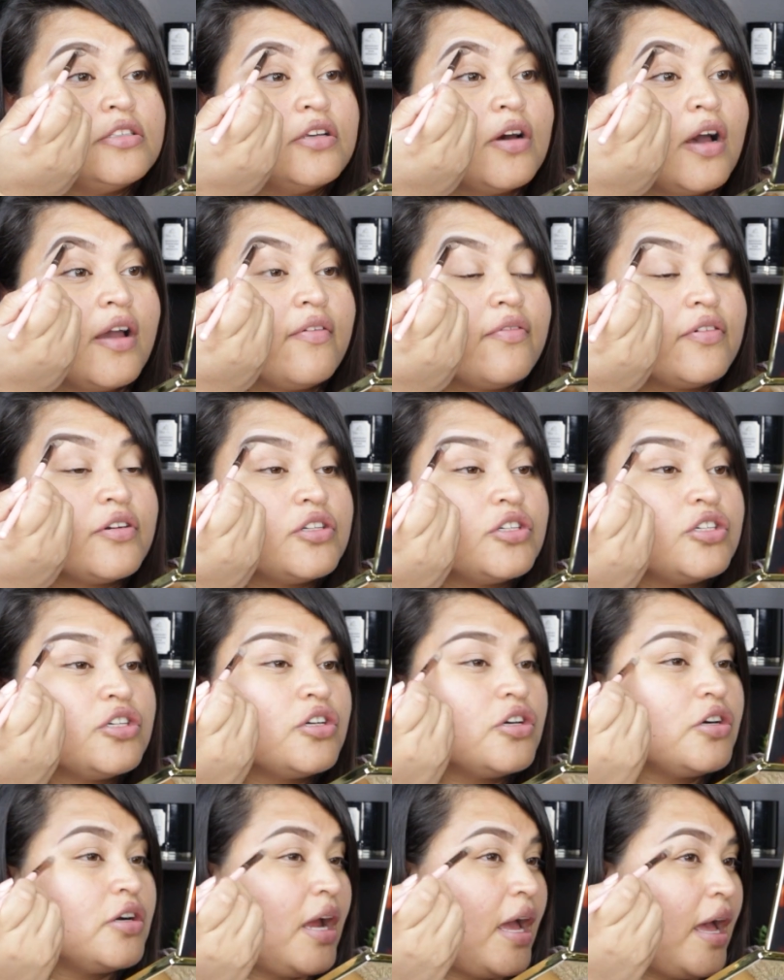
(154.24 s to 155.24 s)
So I for
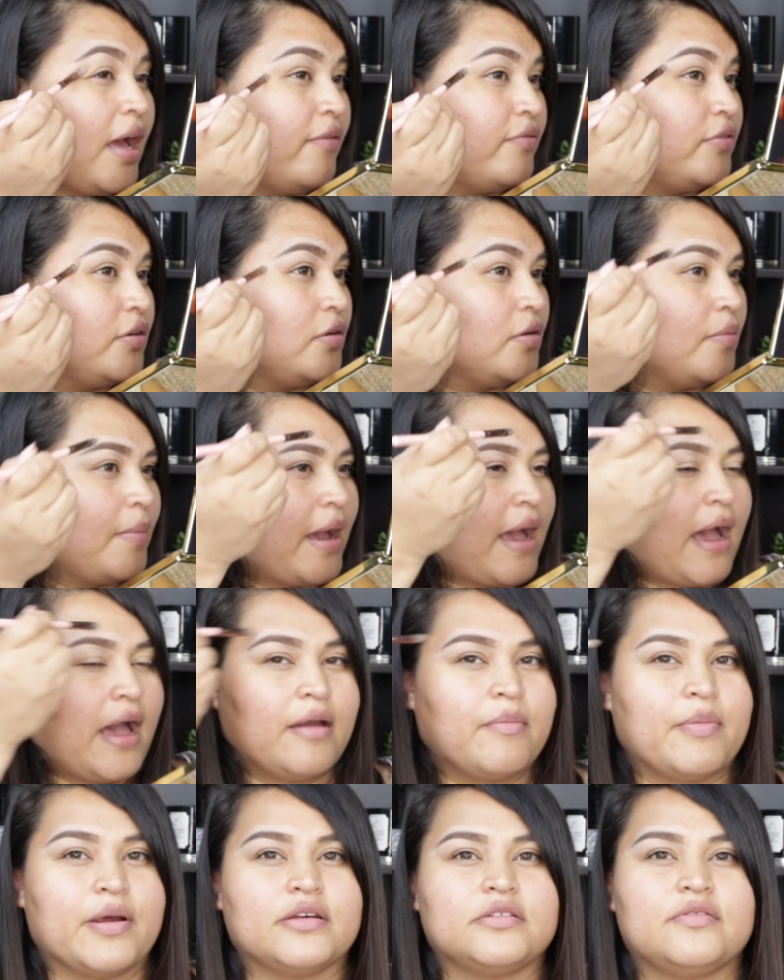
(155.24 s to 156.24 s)
sure have to do my
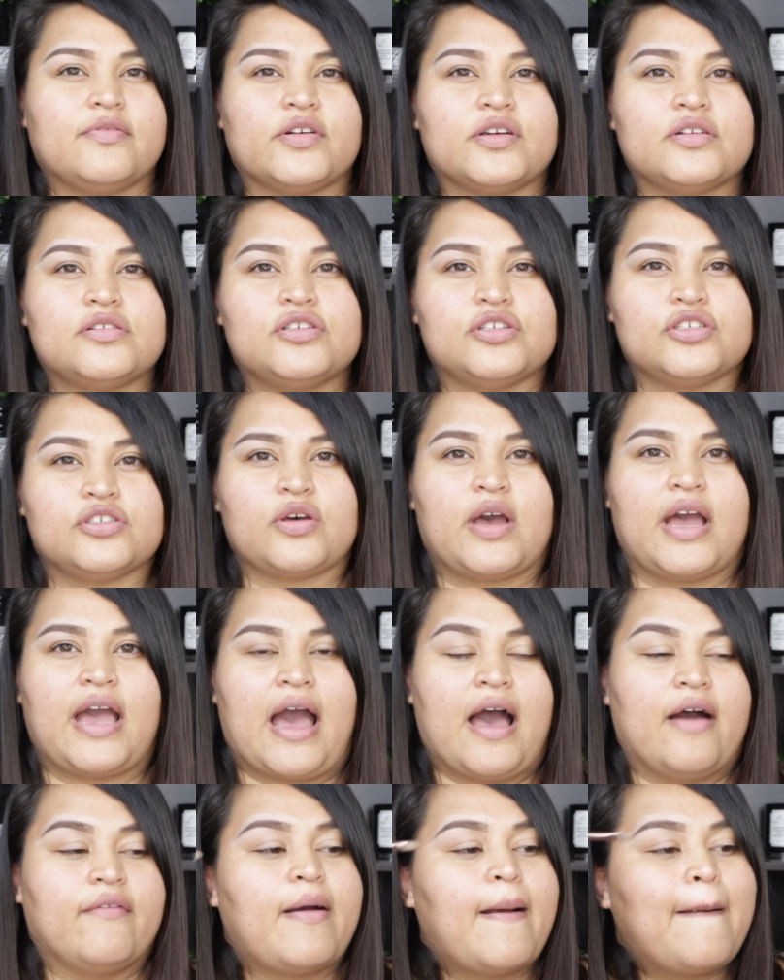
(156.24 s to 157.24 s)
eyebrows first, just so I
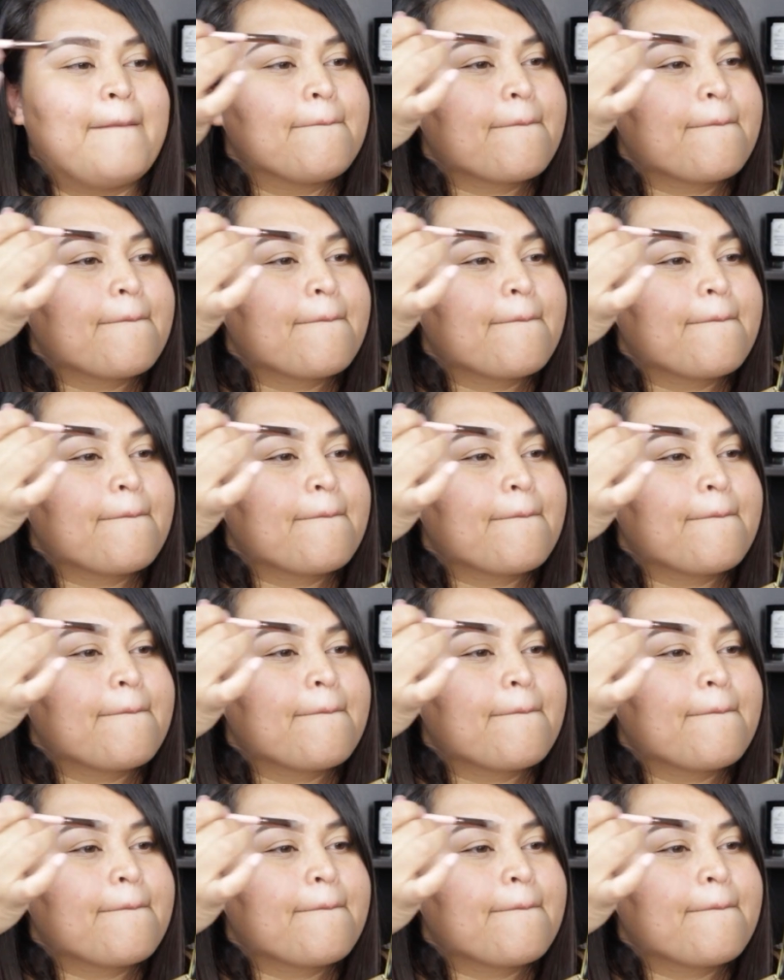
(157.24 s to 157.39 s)
have